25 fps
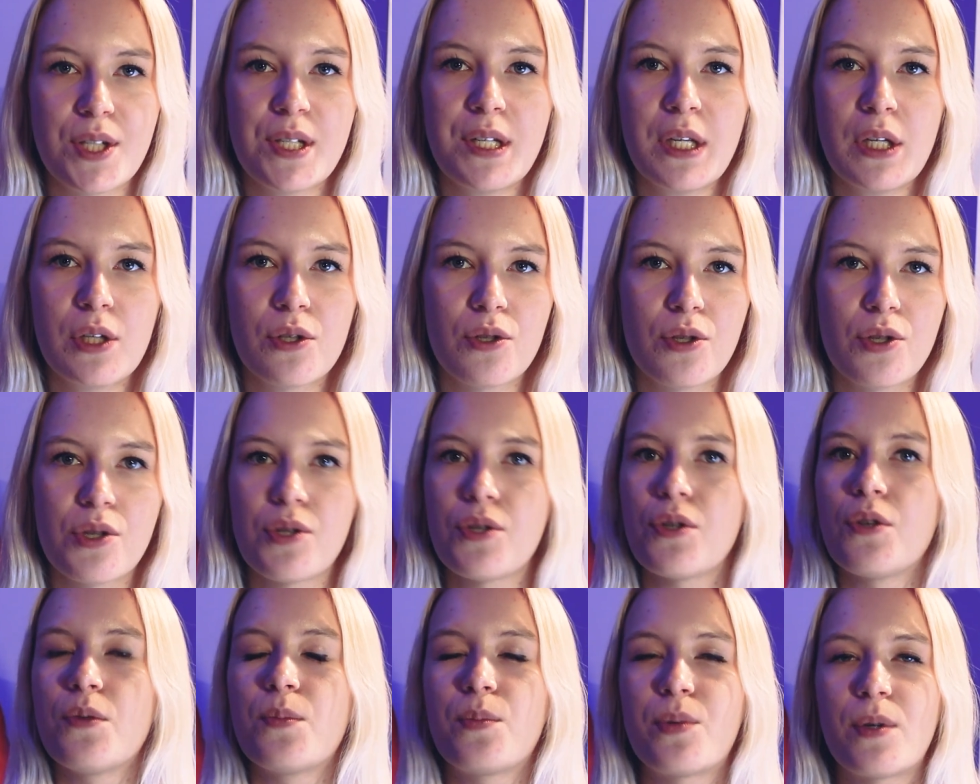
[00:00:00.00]
need
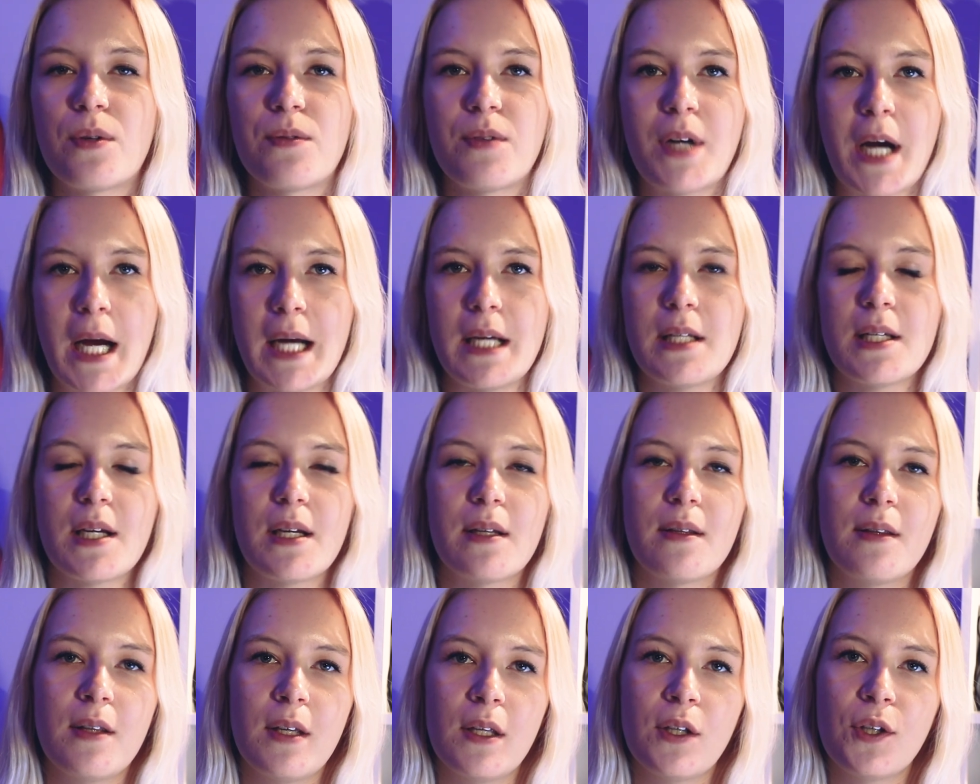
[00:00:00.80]
to provide,
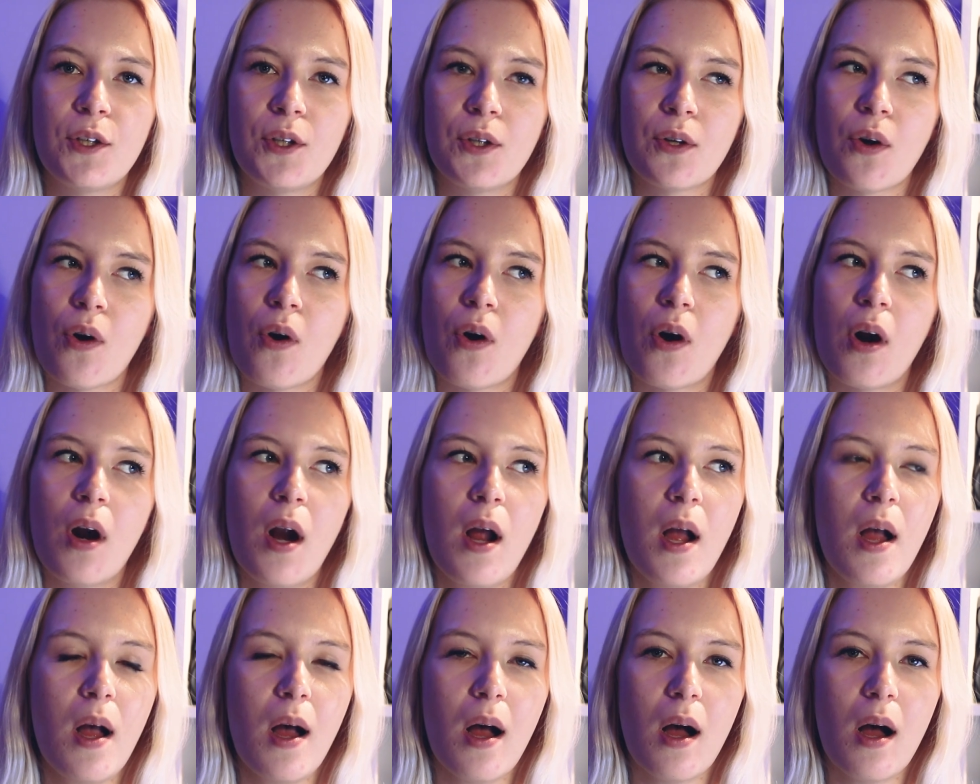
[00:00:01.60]
I think, your